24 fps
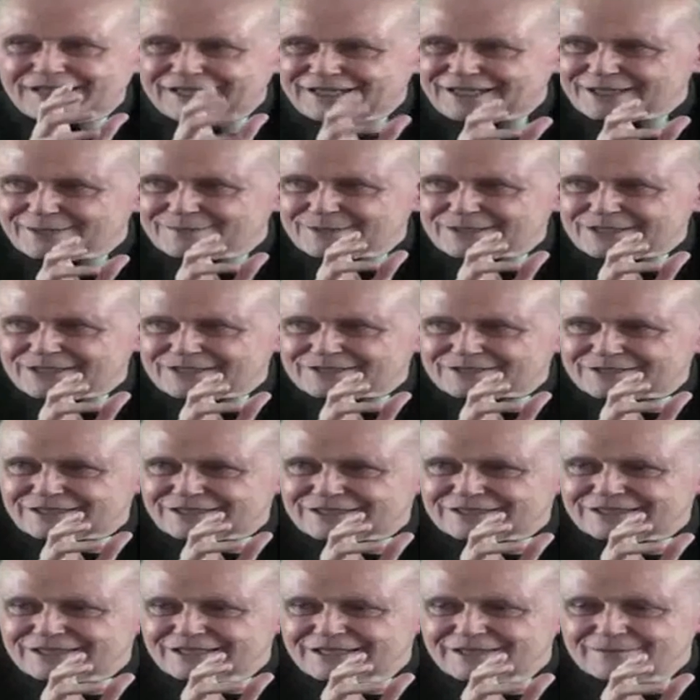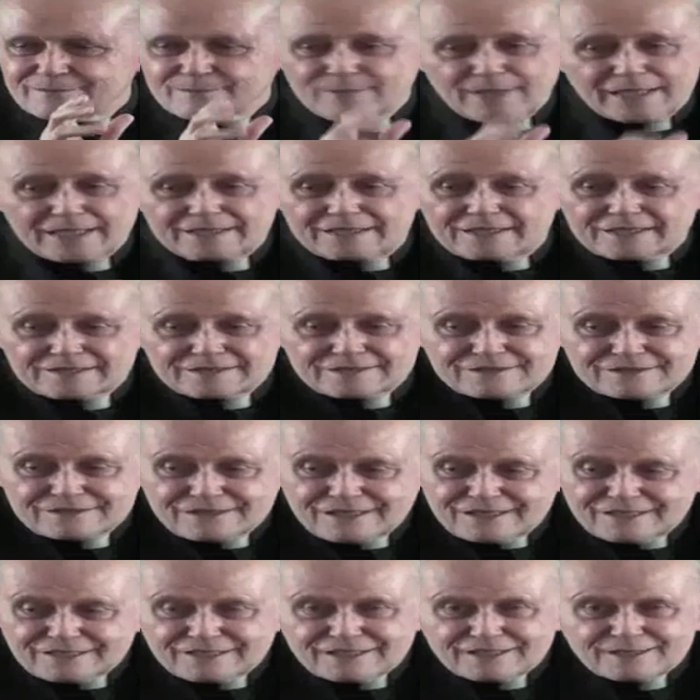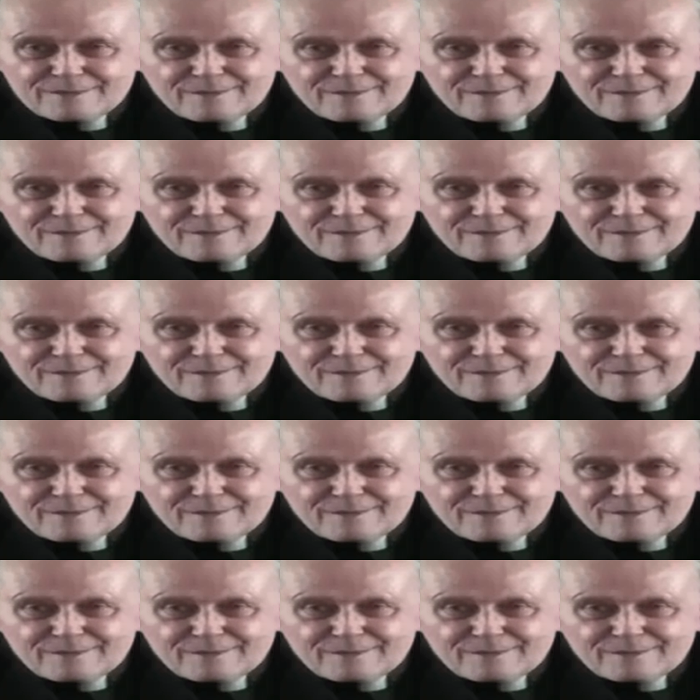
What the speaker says: let me know how the Celtic